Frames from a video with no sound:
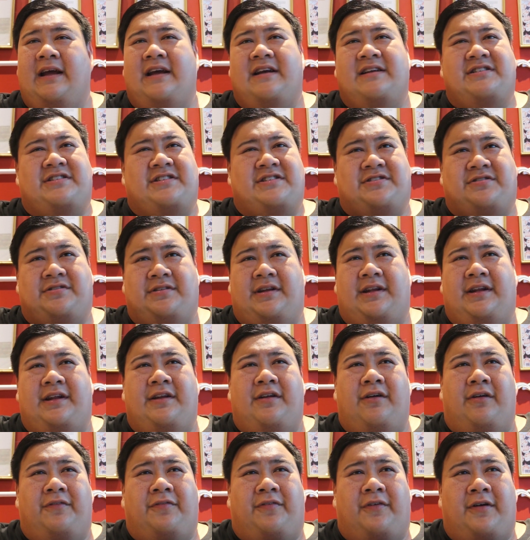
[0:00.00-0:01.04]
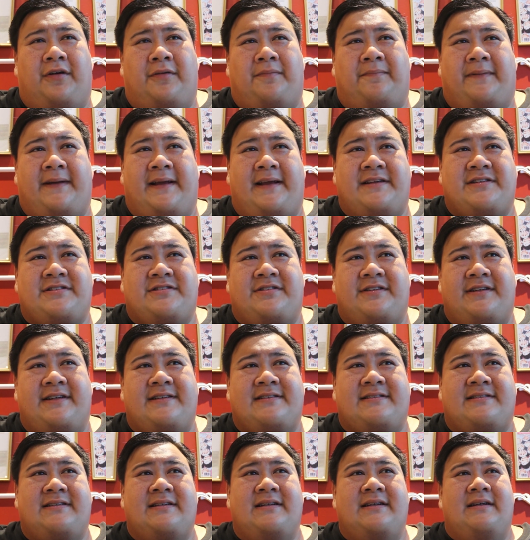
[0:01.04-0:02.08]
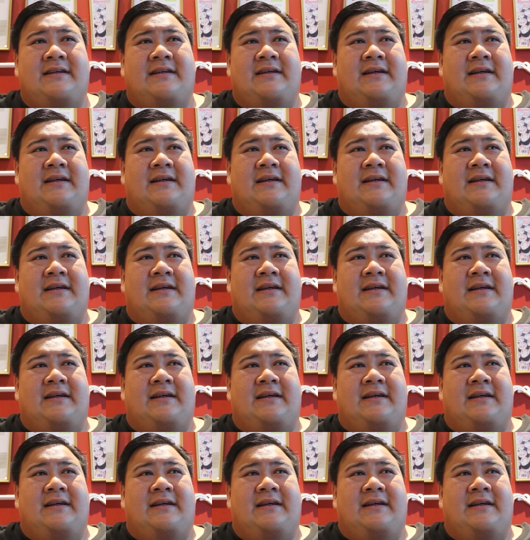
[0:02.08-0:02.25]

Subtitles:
She's really known for her pastries.